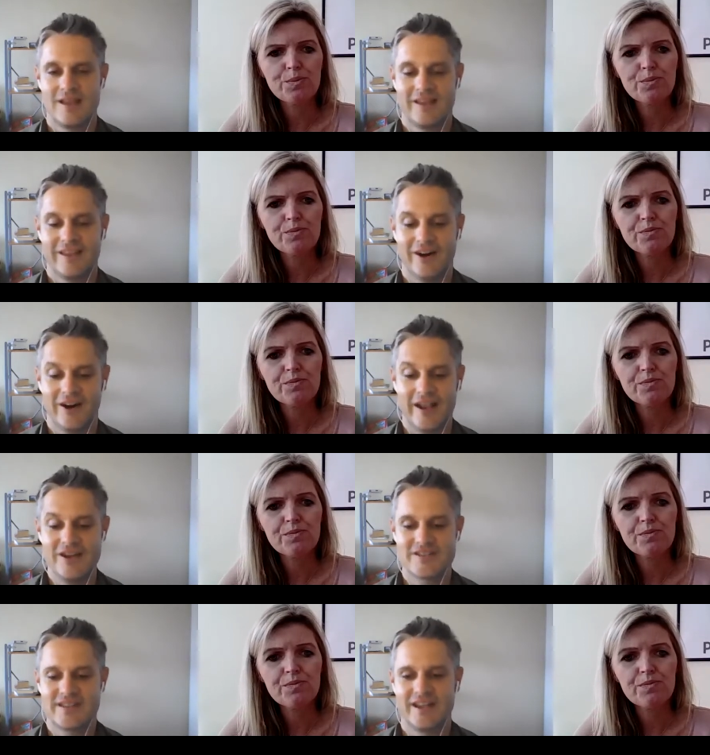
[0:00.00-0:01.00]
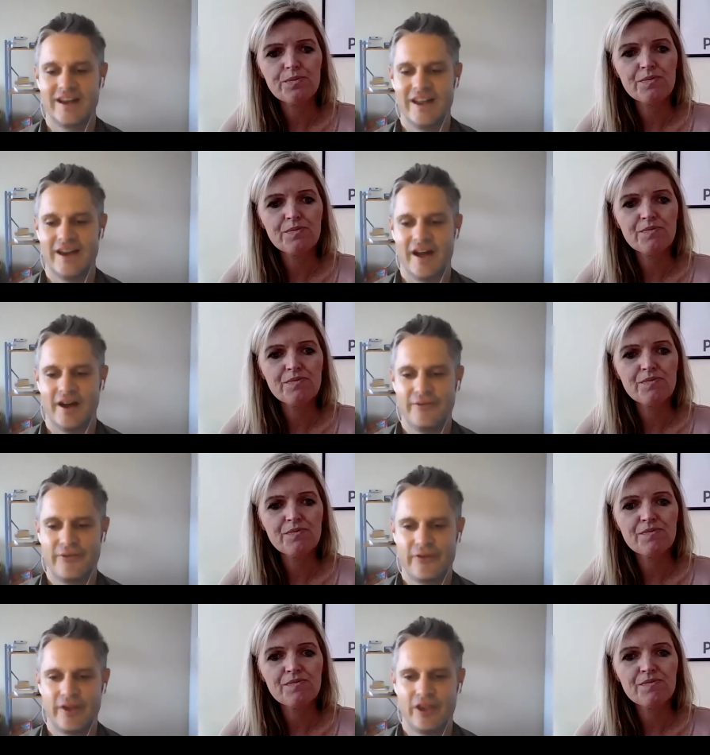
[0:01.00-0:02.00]
Speaker 1: yeah interestingly enough
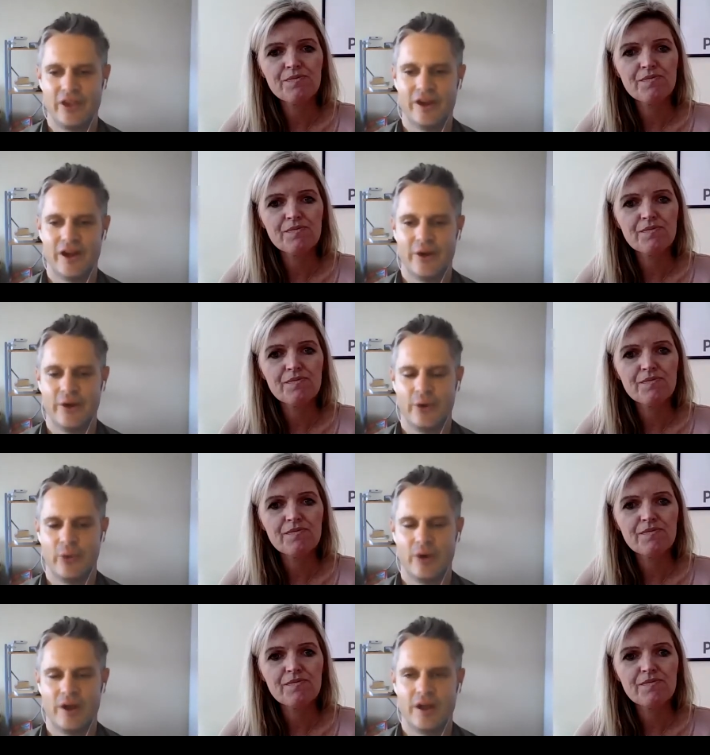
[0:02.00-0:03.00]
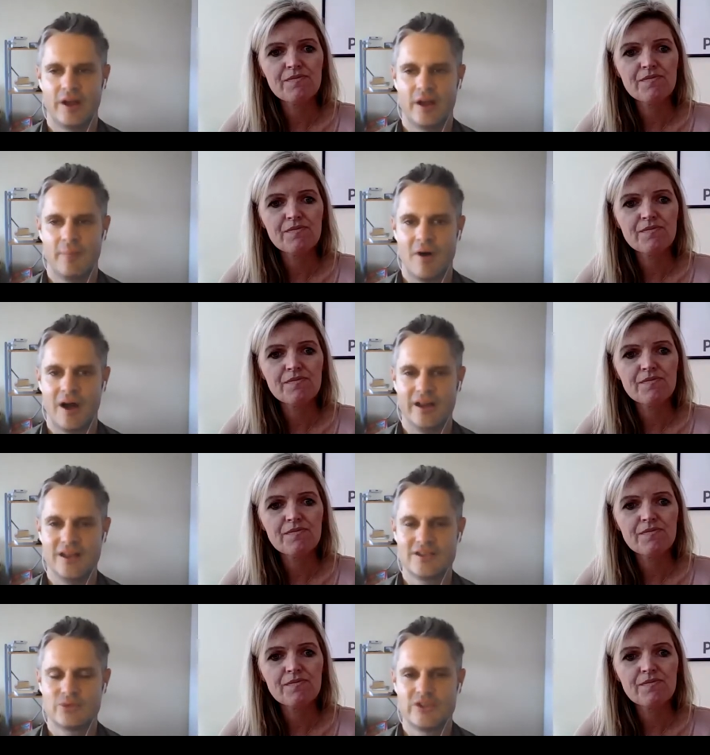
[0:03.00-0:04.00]
you know uh, mining has
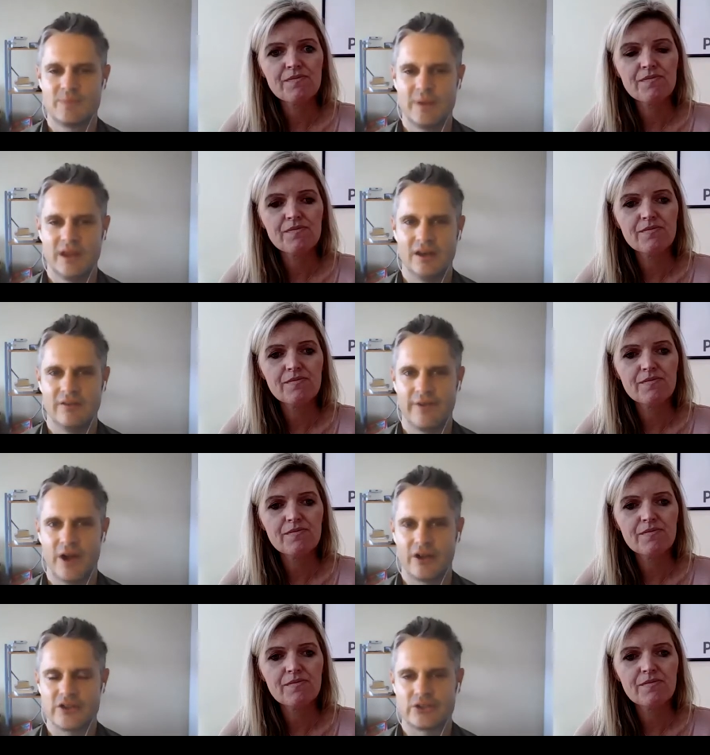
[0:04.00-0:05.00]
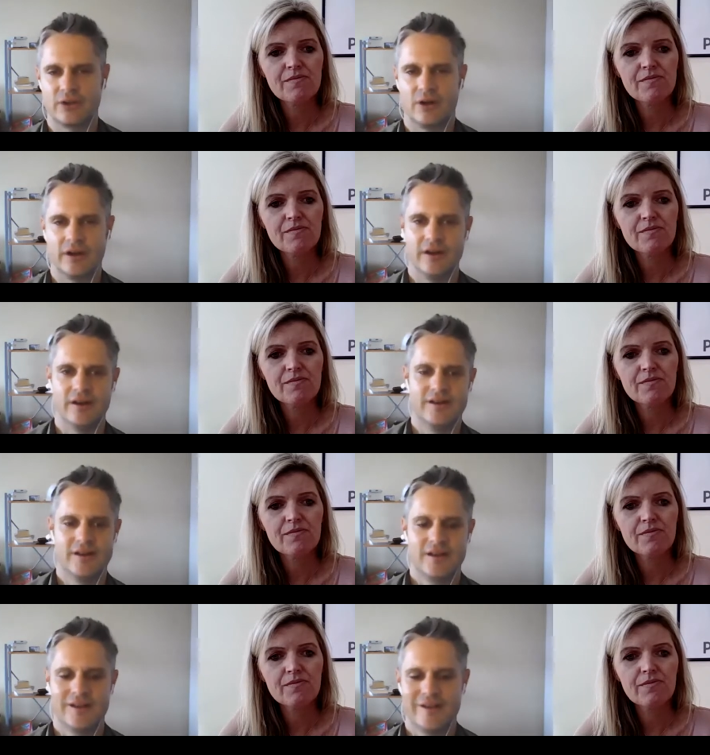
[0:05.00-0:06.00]
always been focused on
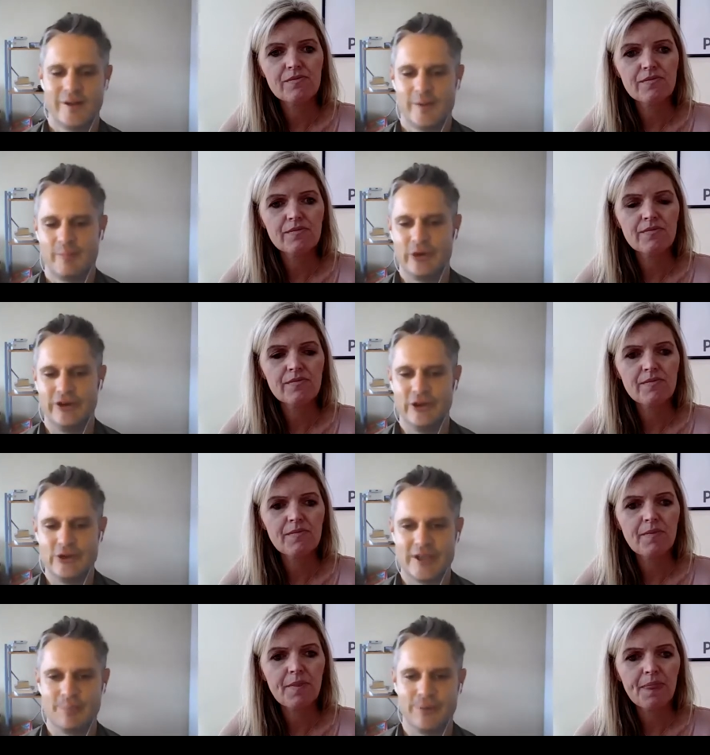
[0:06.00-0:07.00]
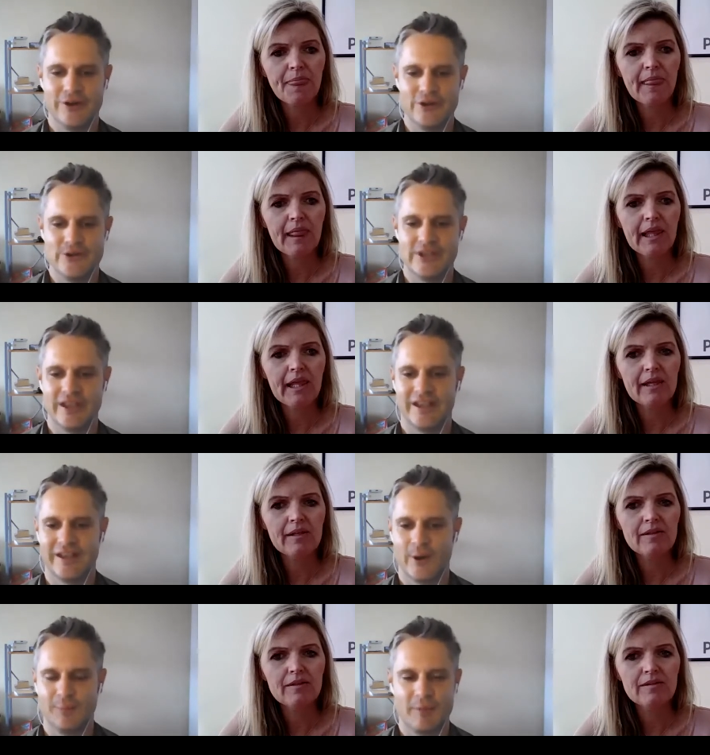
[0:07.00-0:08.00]
producing producing and
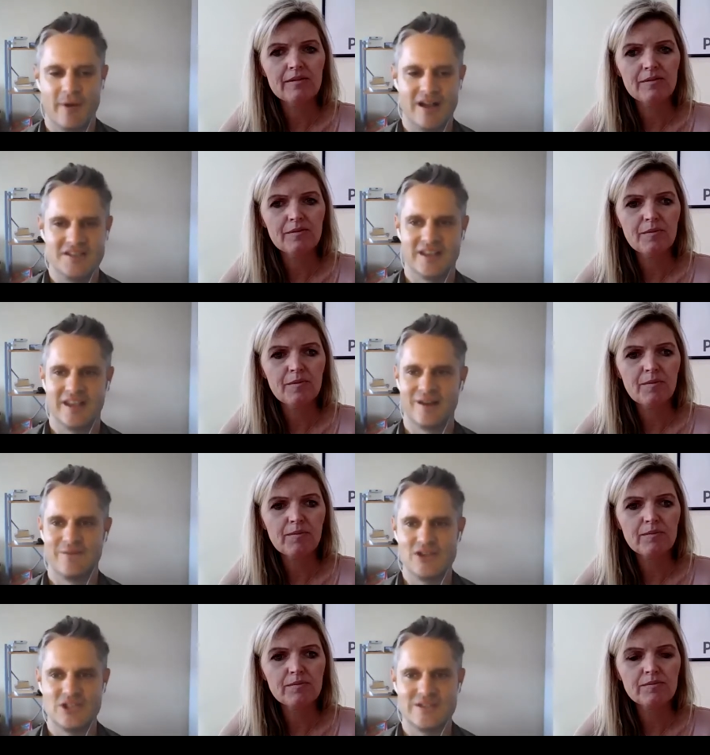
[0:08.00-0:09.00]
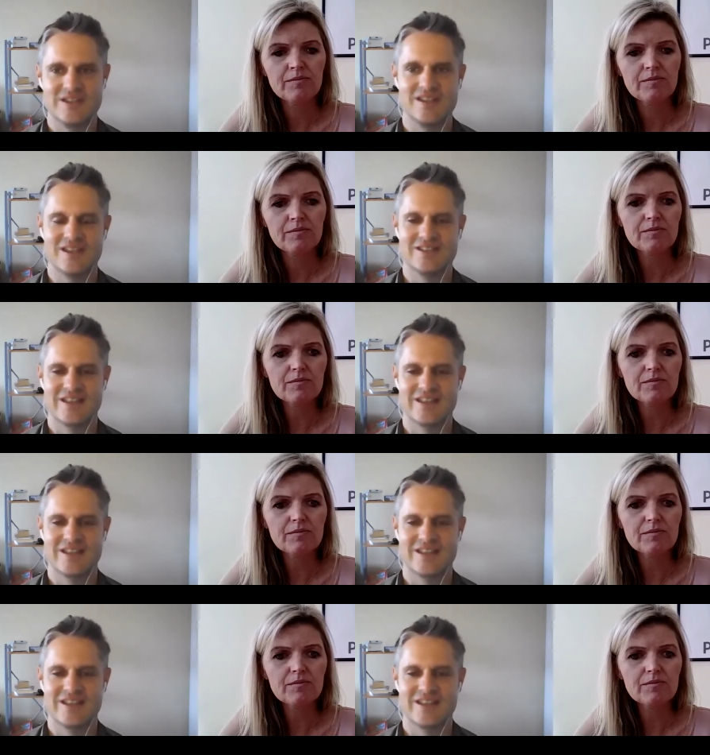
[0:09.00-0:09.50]
optimizing and efficiencies